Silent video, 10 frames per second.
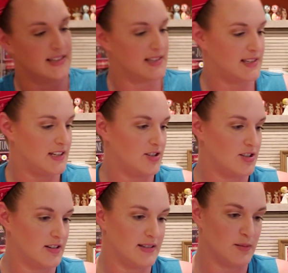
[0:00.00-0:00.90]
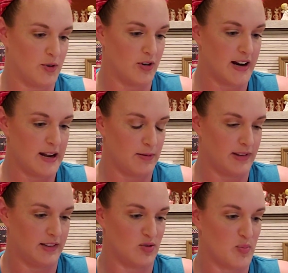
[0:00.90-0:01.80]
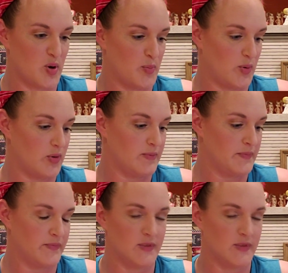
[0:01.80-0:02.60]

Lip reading: this is stitched on some gray with a little purple.